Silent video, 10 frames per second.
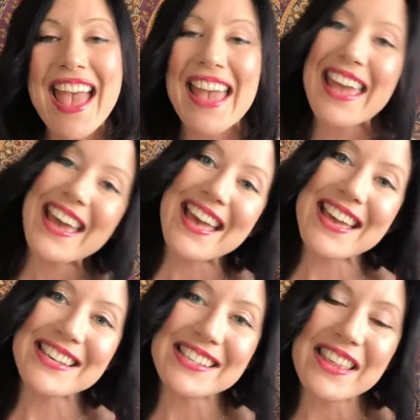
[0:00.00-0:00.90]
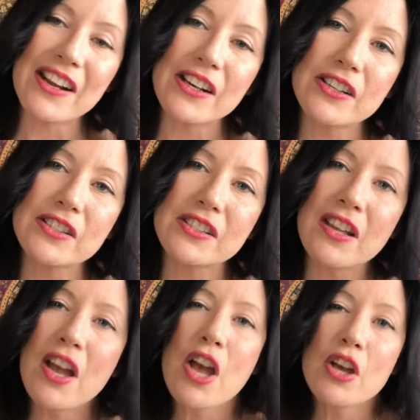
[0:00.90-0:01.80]
And there's
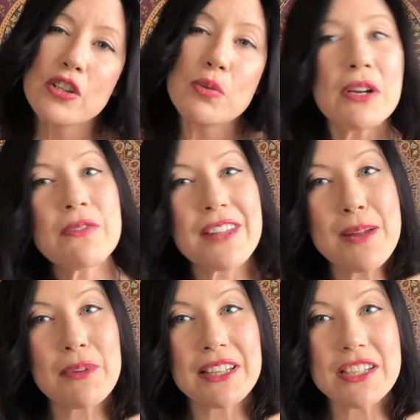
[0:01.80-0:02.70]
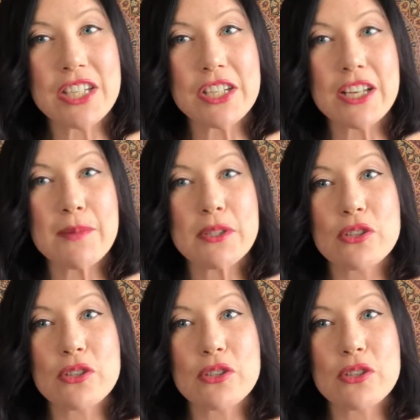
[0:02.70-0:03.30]
twin flame relationships,